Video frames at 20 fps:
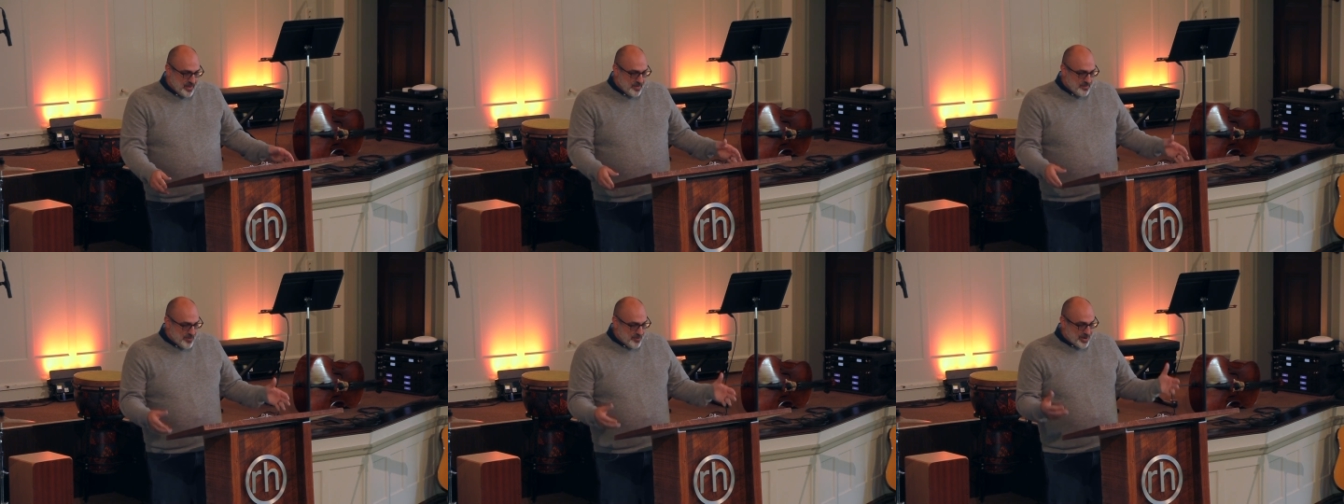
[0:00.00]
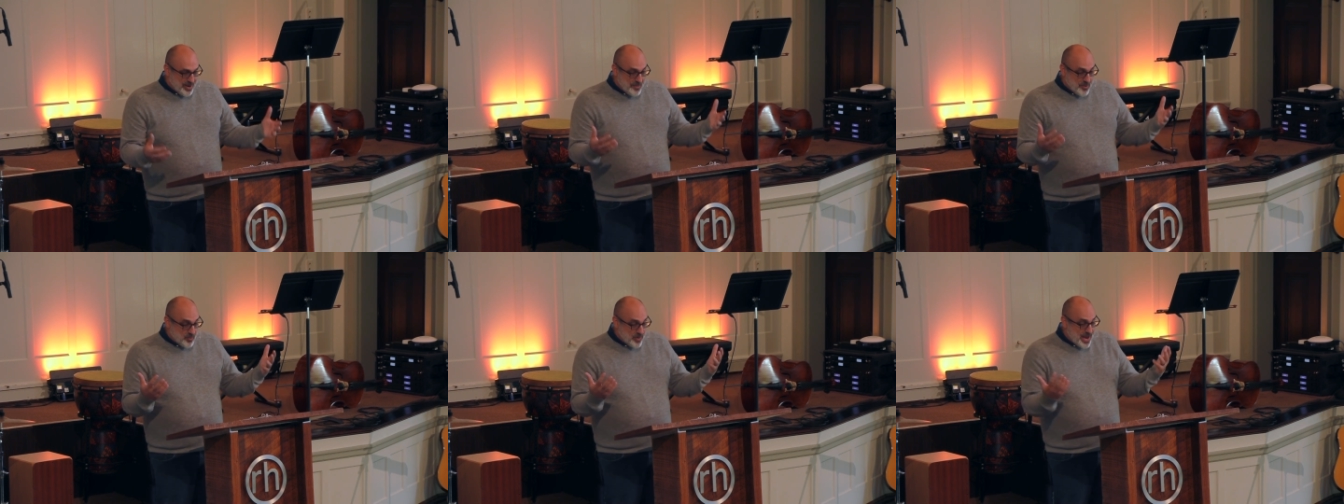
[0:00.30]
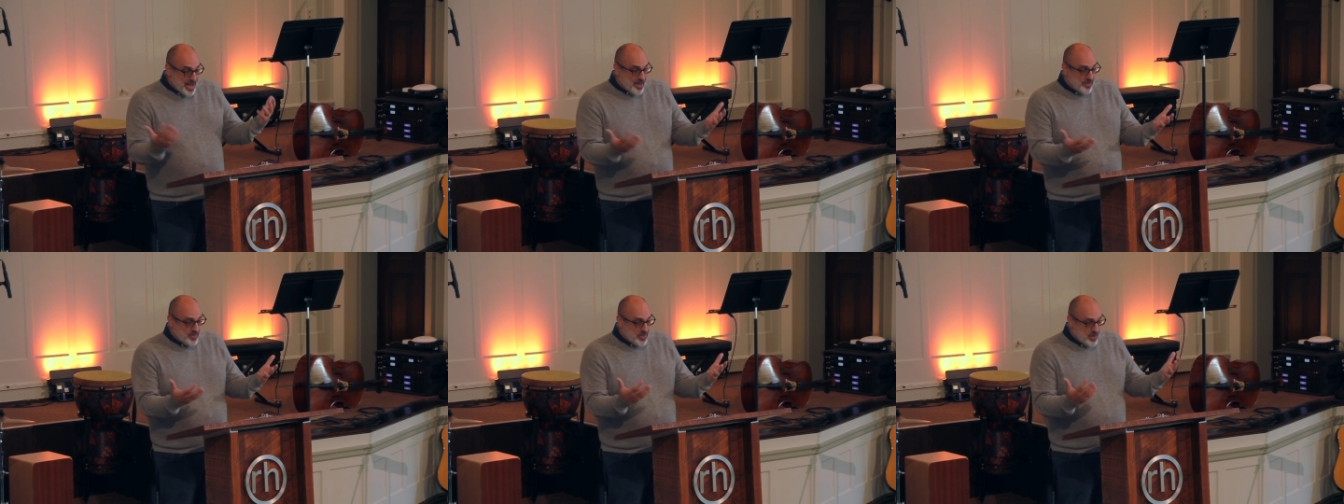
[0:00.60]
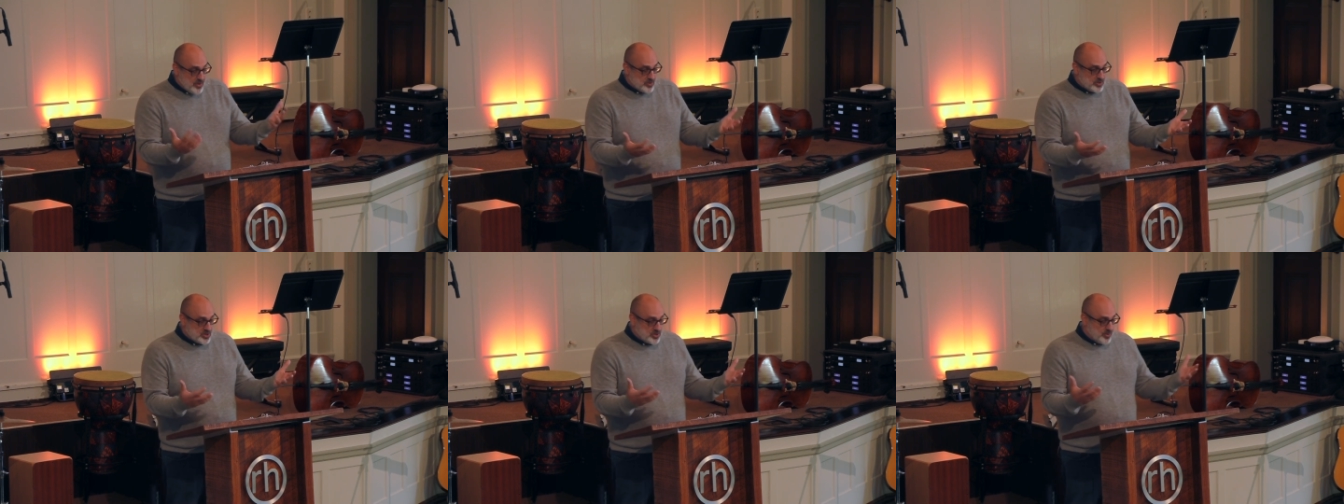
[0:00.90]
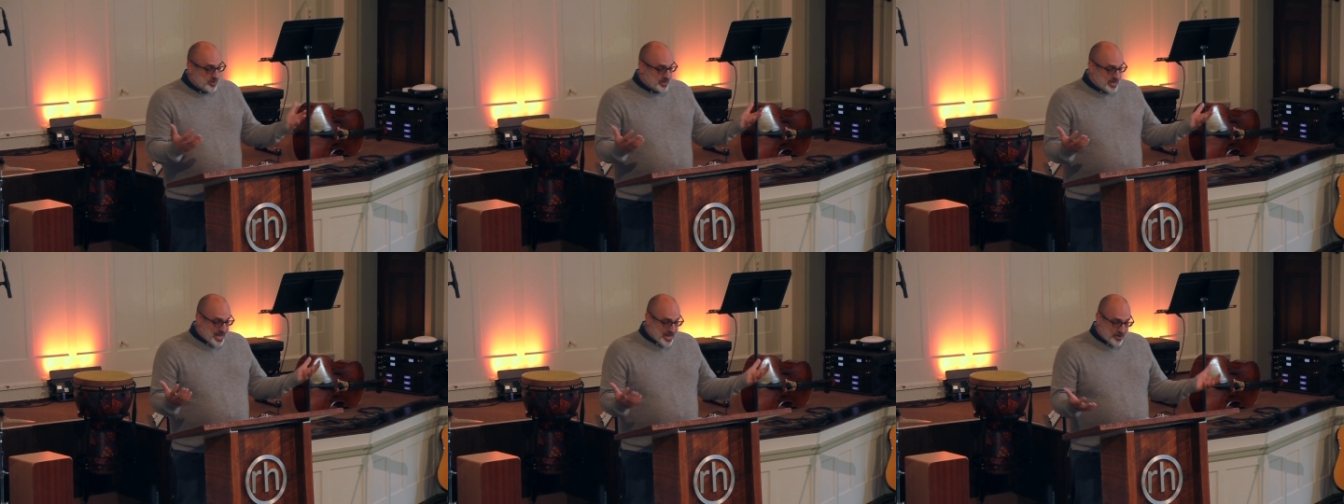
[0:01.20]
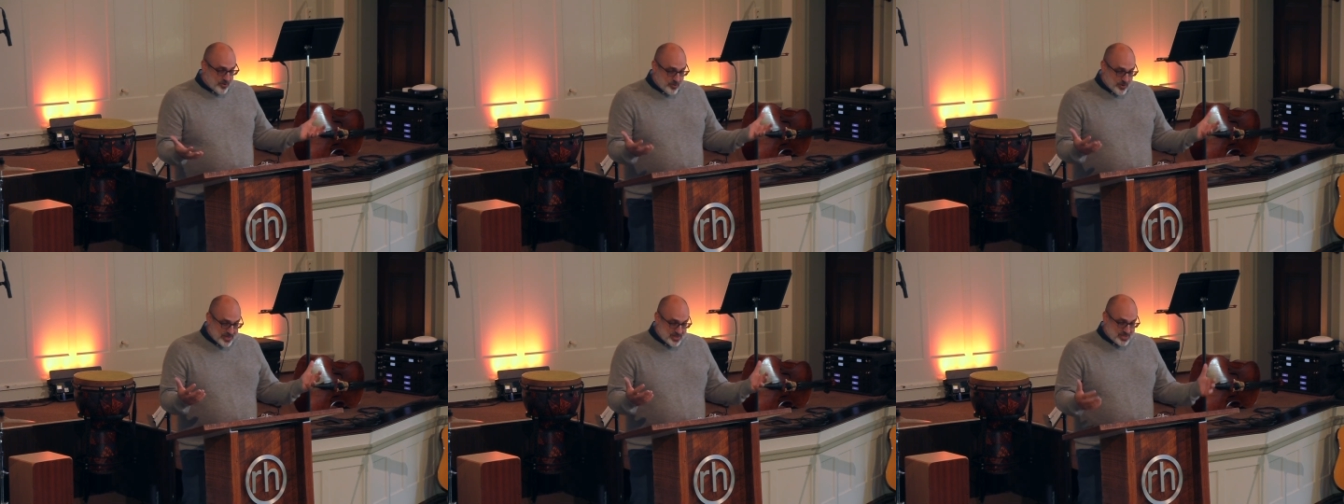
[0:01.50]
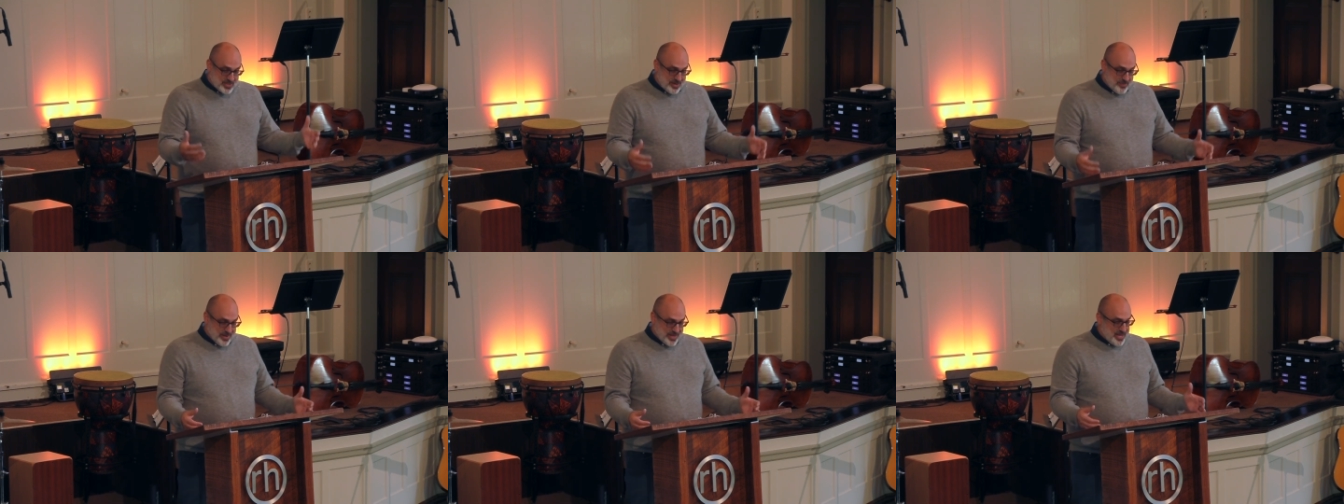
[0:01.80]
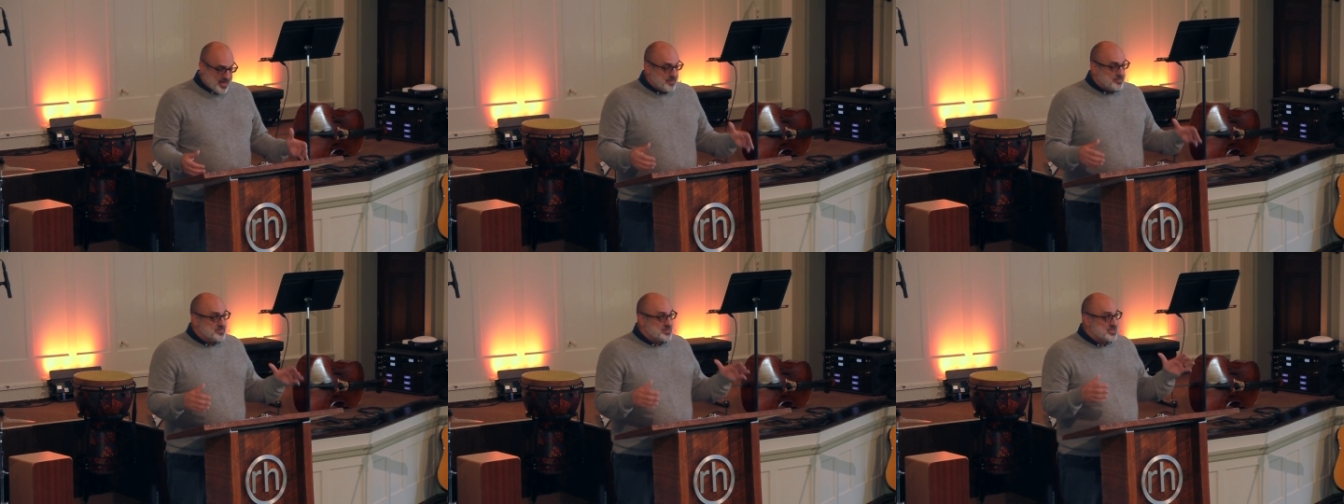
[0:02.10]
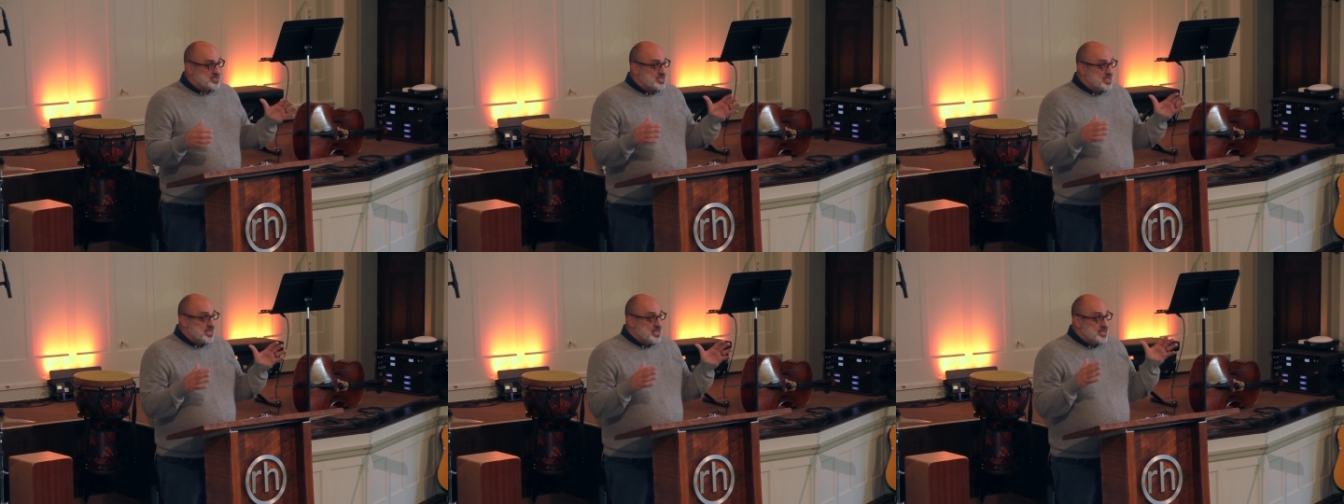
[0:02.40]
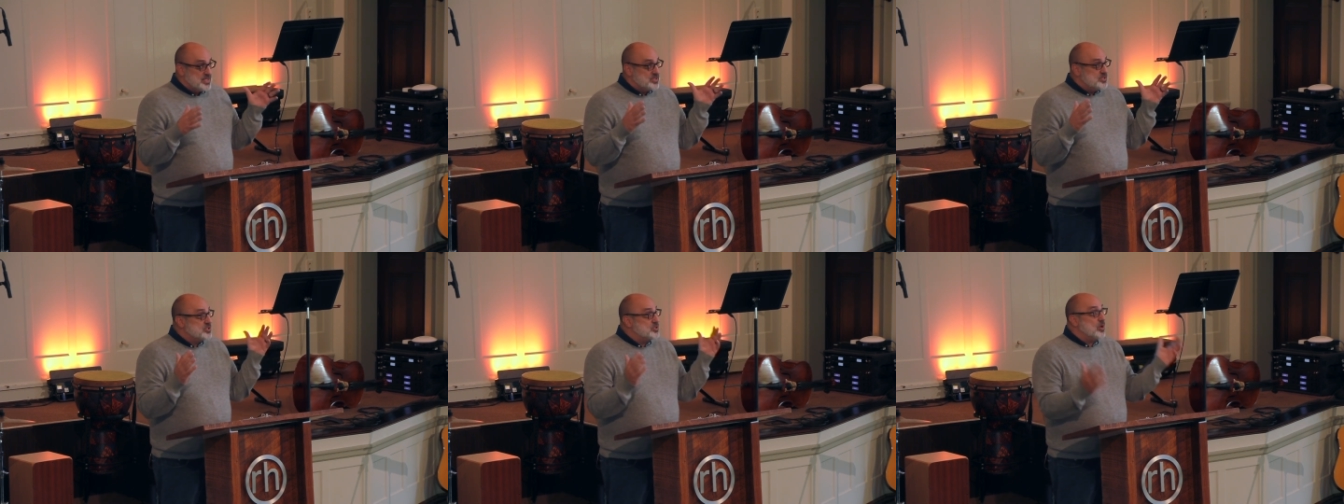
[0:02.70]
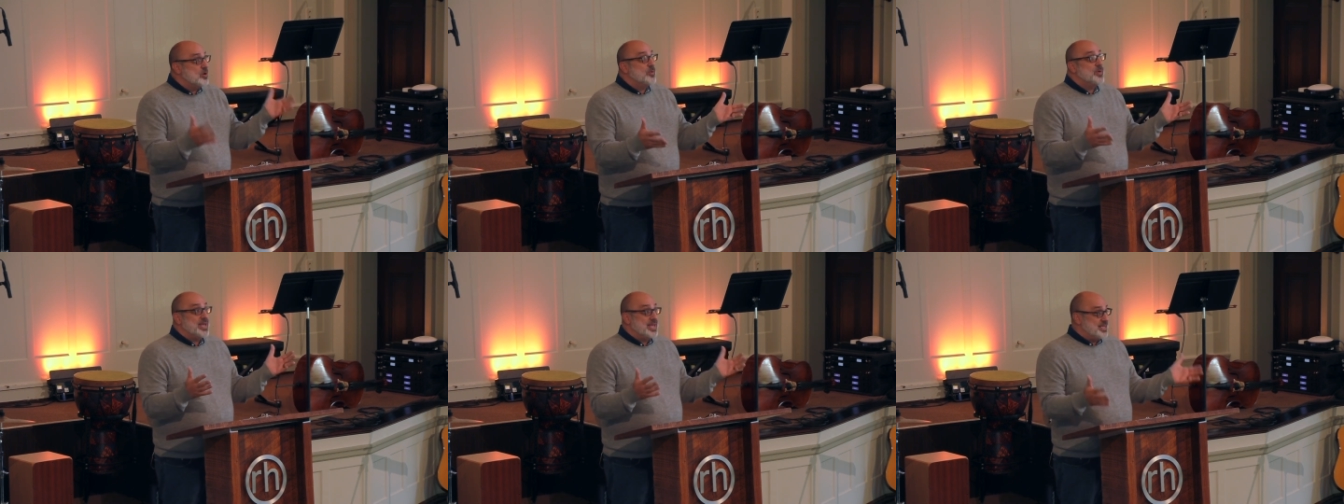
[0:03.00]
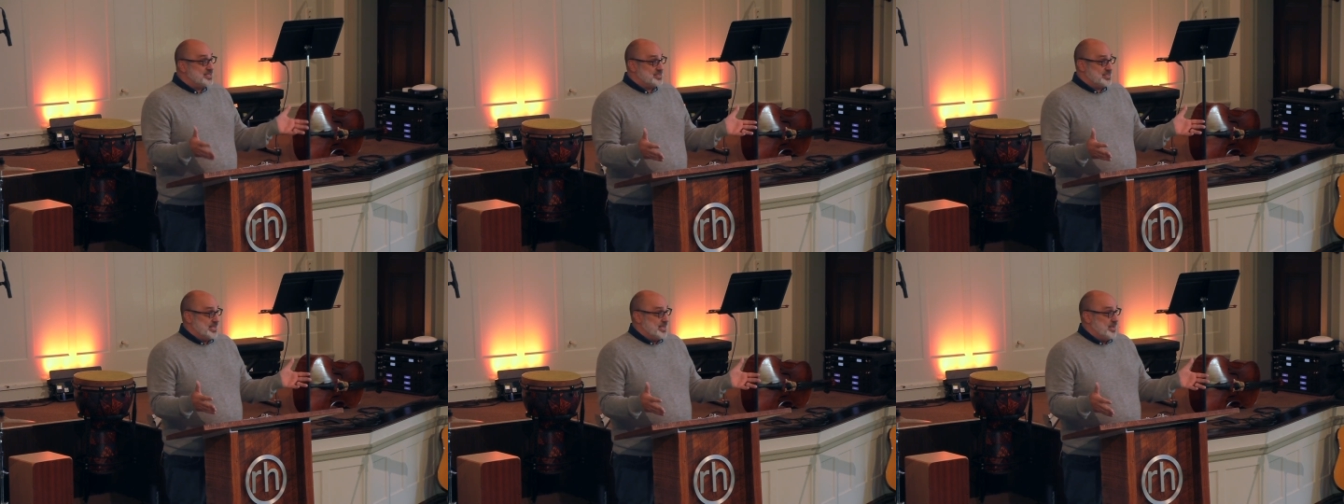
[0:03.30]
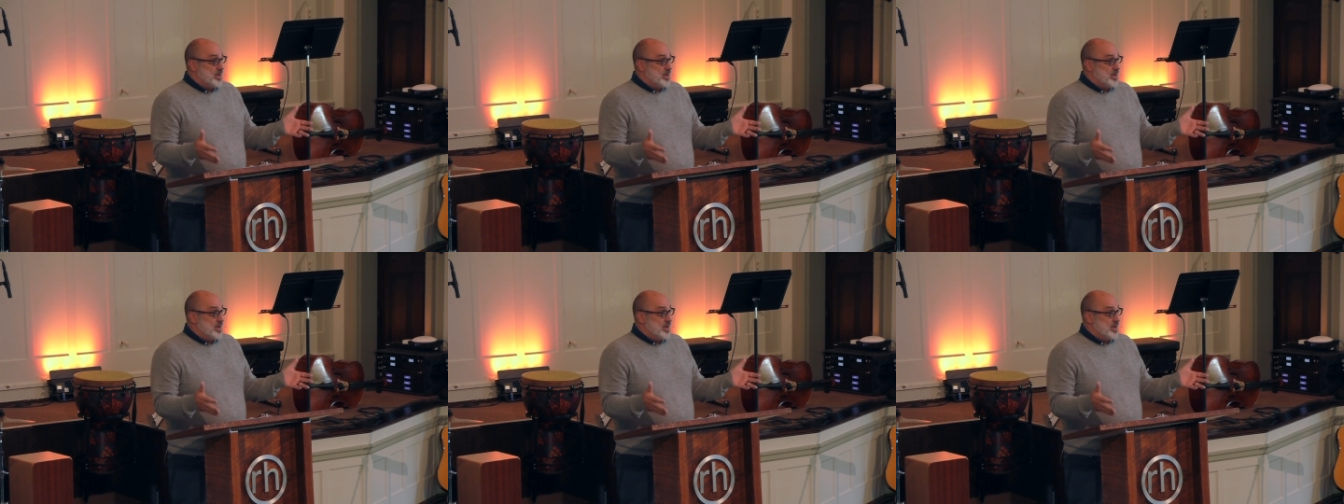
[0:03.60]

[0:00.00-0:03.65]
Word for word: But when I'm around those who are not Christian, it becomes so easy.